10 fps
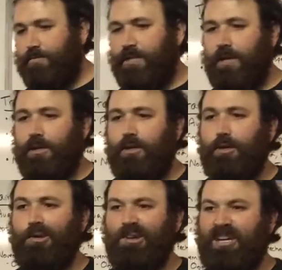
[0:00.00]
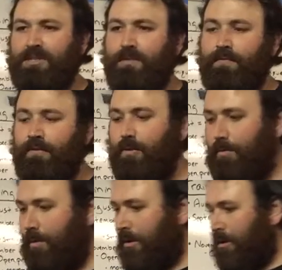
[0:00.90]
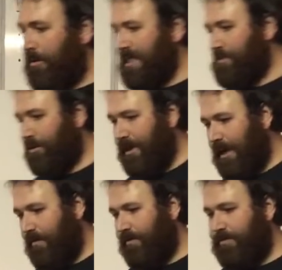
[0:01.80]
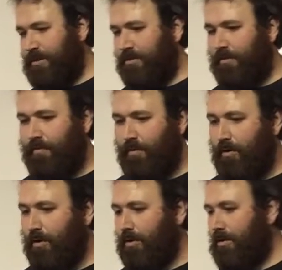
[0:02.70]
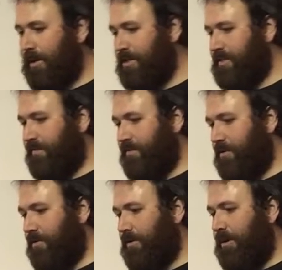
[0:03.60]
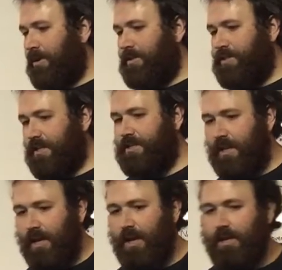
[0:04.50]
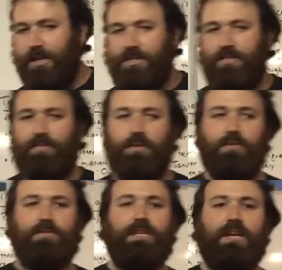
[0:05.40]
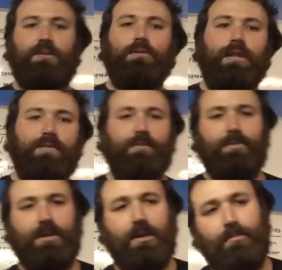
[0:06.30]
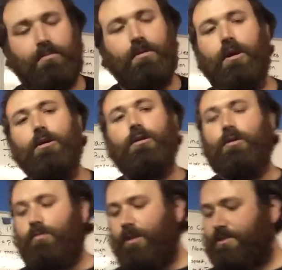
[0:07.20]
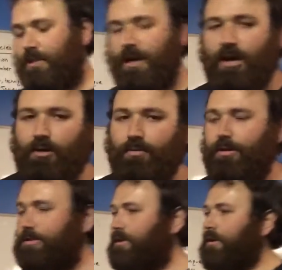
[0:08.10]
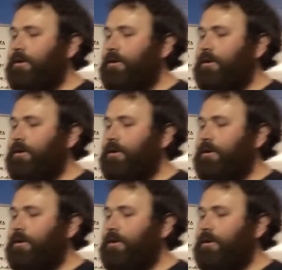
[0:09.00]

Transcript: from 10 to noon, eat some food. This workout from 2 to 4, eat some food. 6 to 8, eat some food. 10 to 11 p.m. No, that's not how it works.